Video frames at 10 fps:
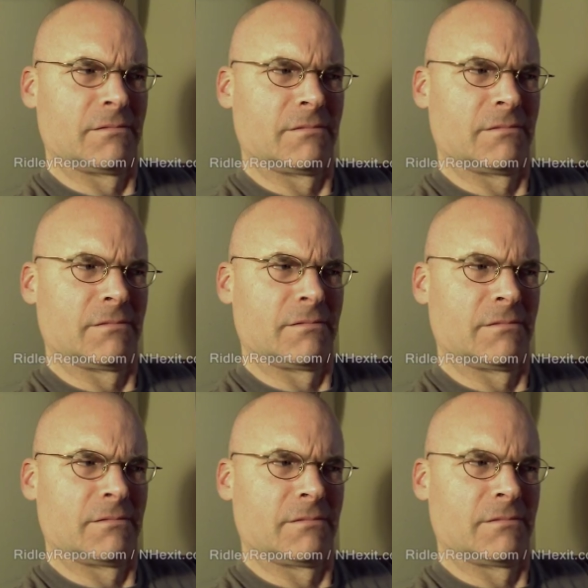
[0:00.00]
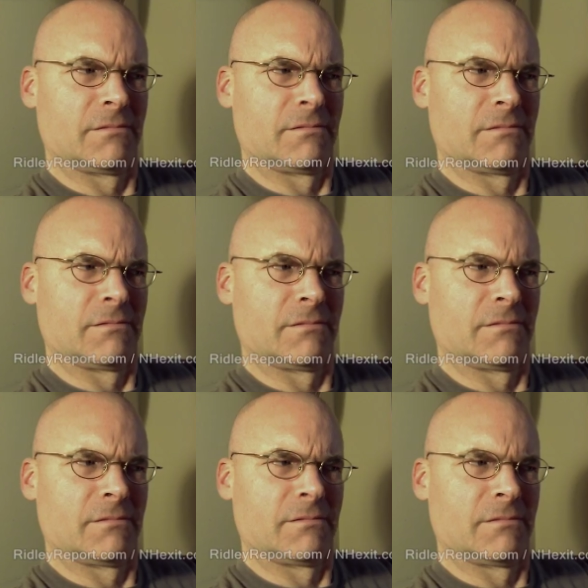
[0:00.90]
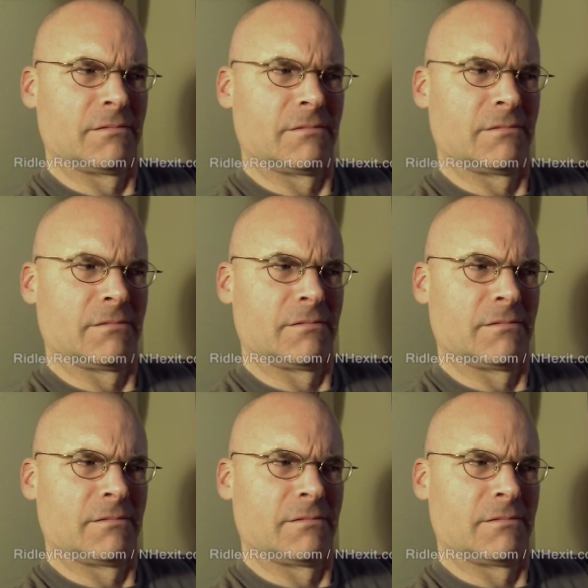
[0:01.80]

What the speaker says: Nothing is said.